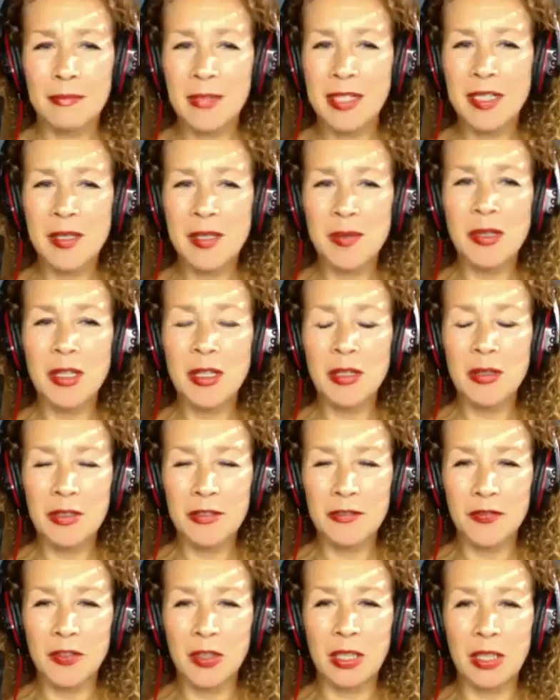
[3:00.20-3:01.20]
It's
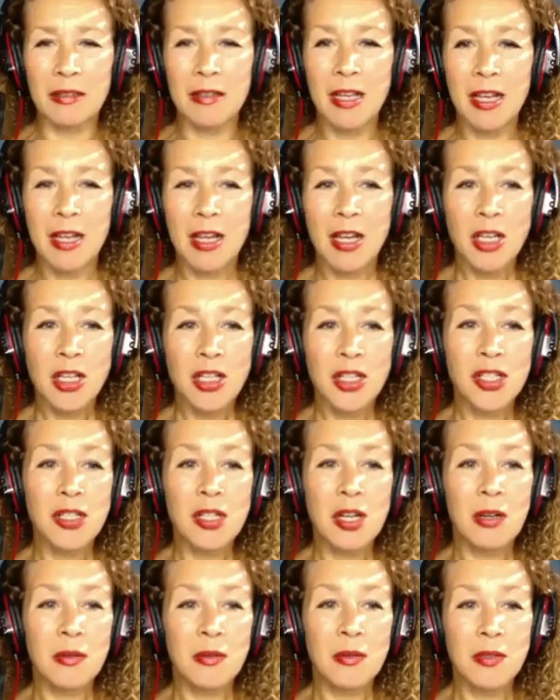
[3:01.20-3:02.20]
beautiful.
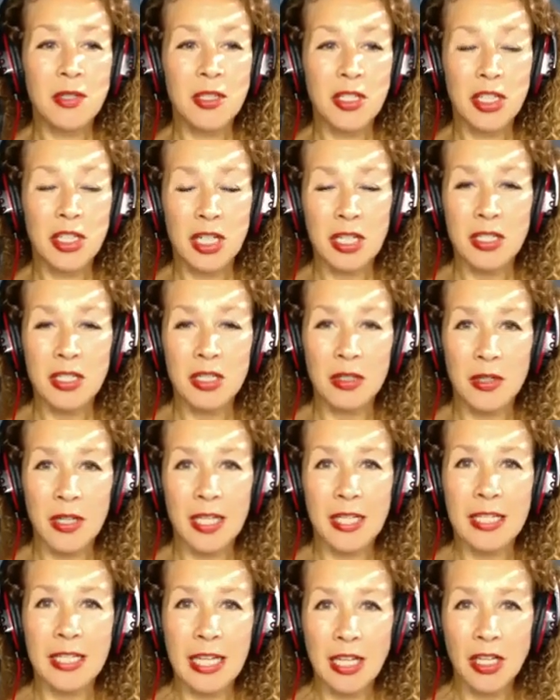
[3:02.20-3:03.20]
So, Judge
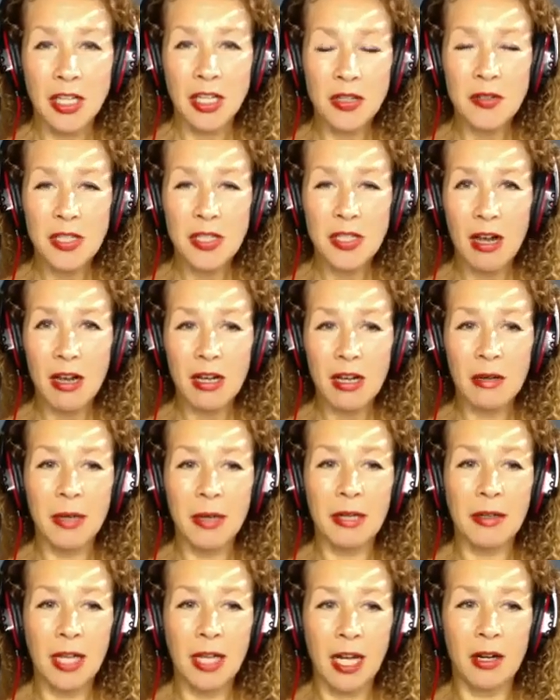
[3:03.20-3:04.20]
Lloyd, can you talk
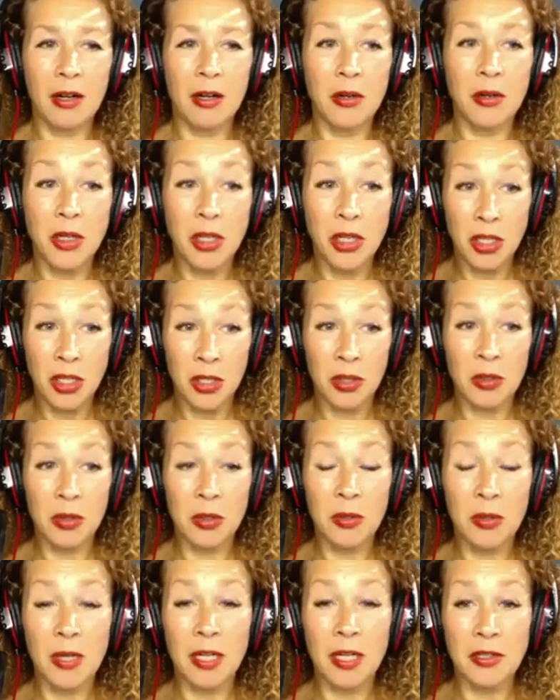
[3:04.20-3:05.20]
about how
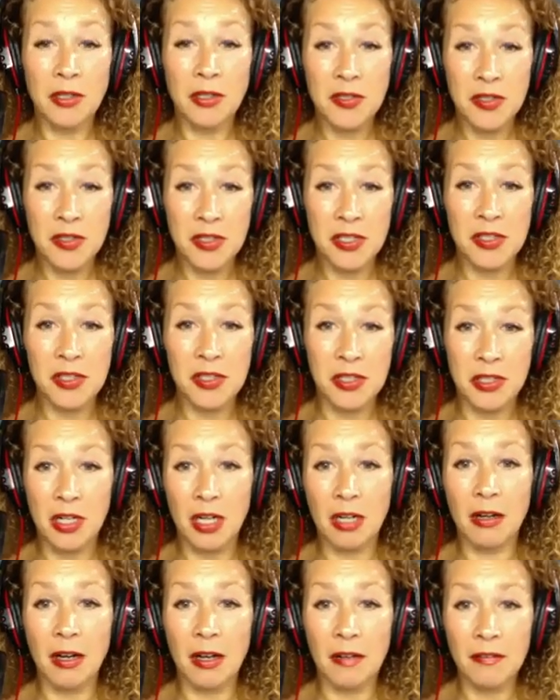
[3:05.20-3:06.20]
you and your sister
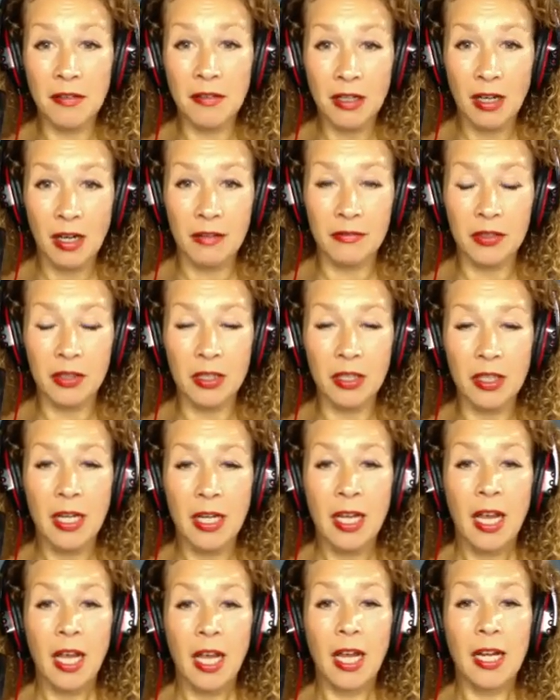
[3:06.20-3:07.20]
are on the cover
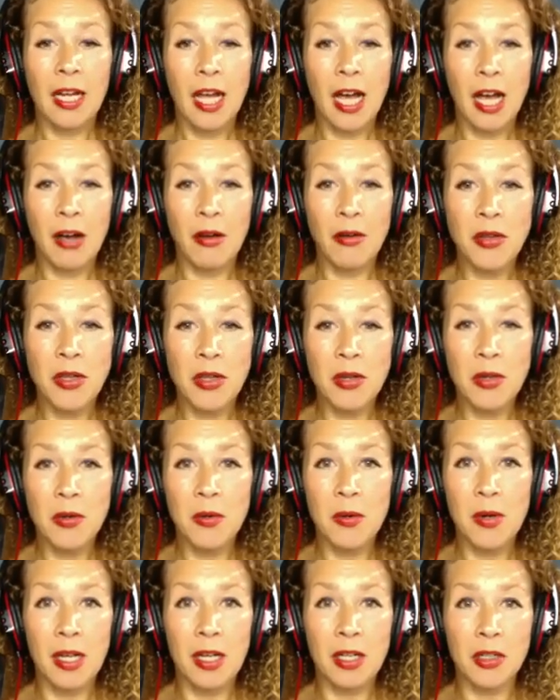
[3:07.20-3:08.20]
and how
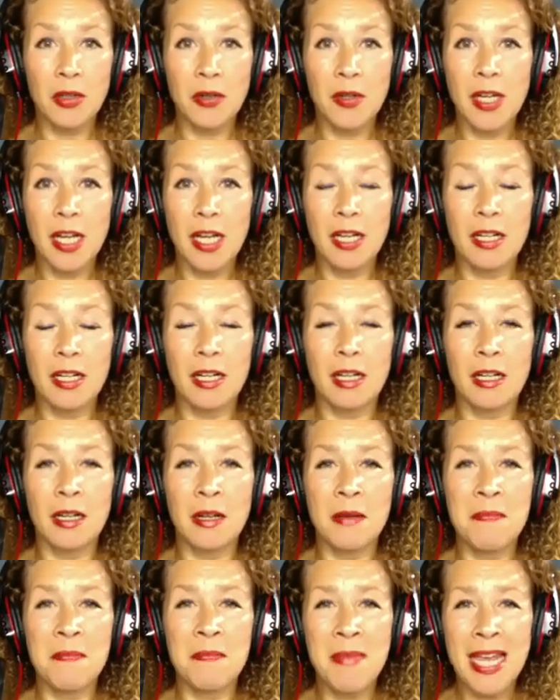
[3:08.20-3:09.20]
you created an
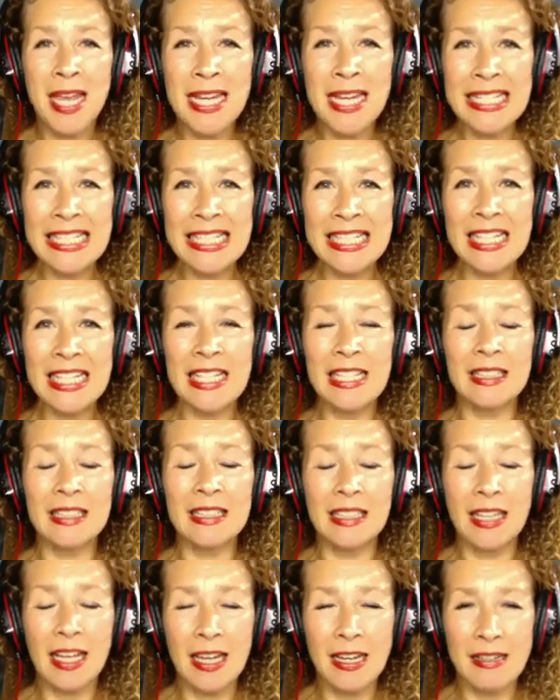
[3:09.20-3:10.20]
amazing
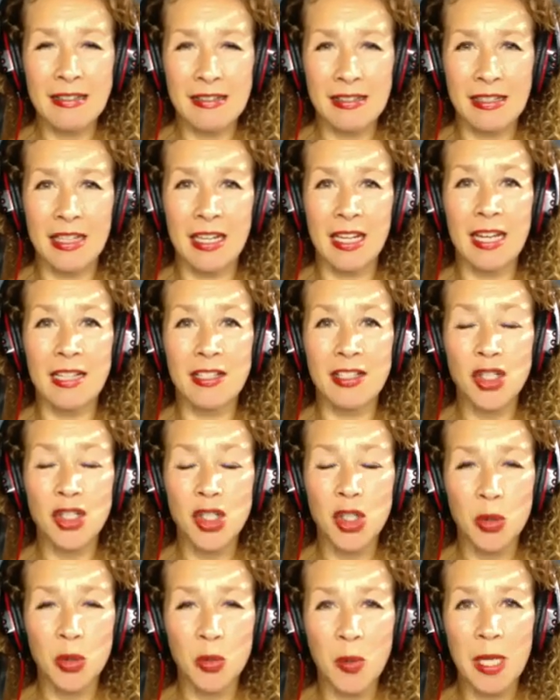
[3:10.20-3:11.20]
legacy as
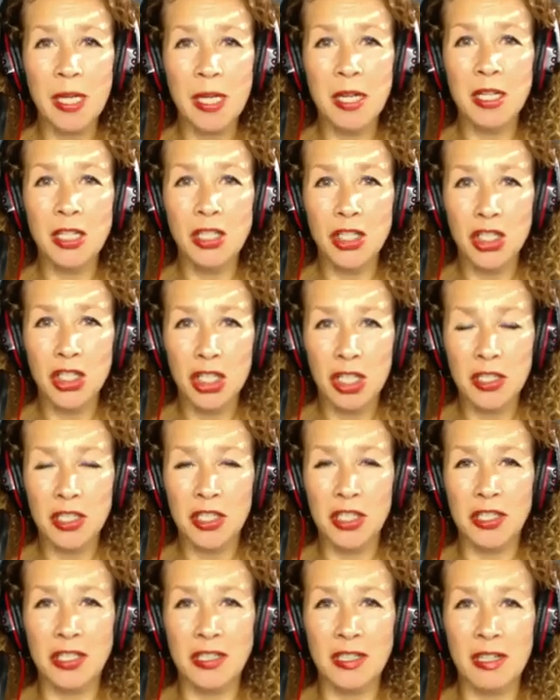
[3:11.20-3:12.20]
twin
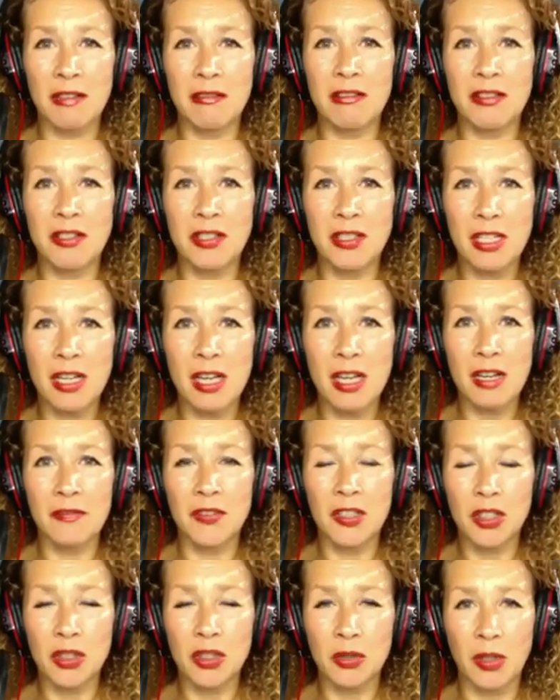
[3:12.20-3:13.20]
judges in the city of
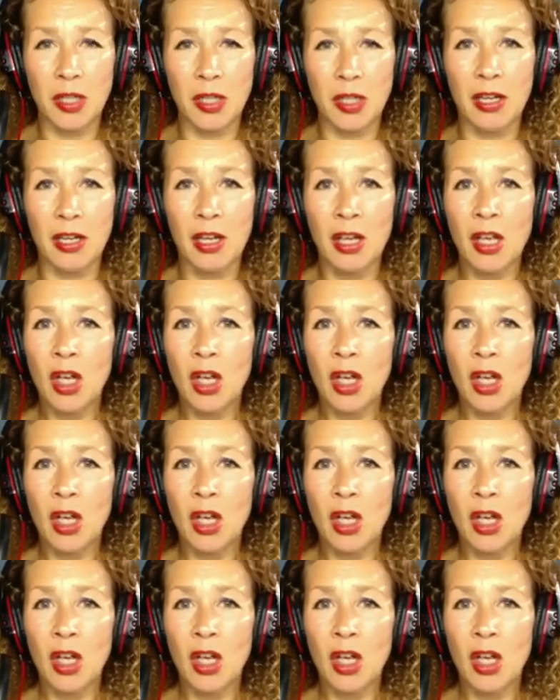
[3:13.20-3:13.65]
Detroit